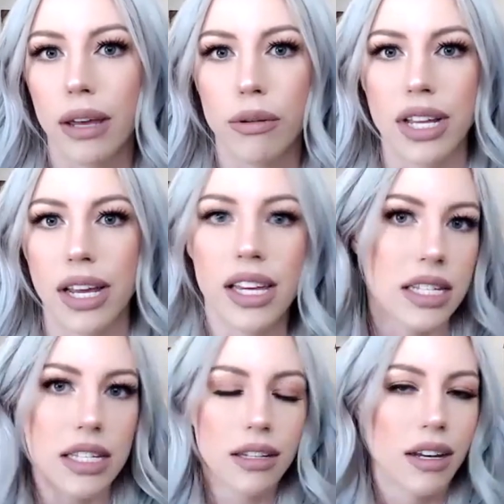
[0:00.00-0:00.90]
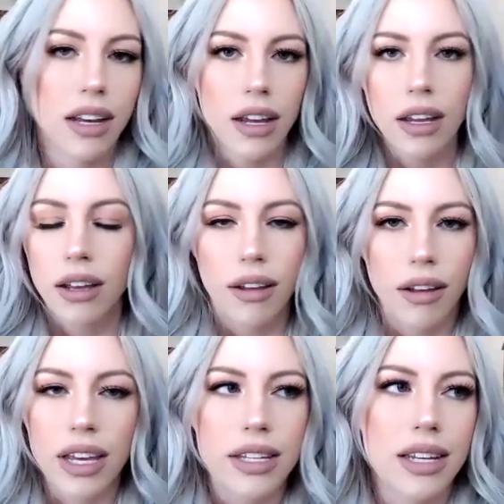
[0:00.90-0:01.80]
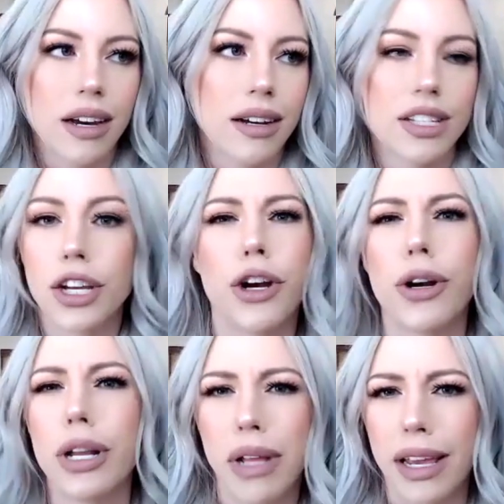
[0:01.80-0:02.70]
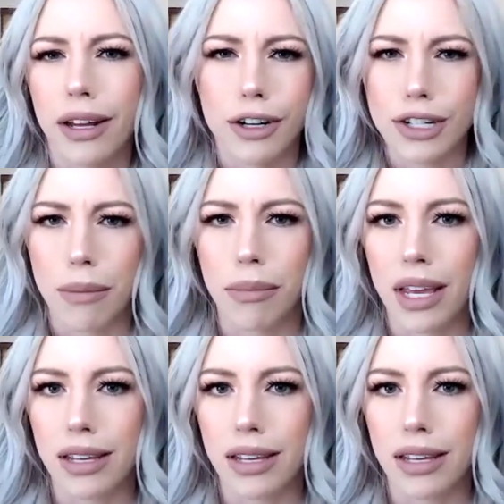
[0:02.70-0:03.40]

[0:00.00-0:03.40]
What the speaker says: it was like his security blanket or something.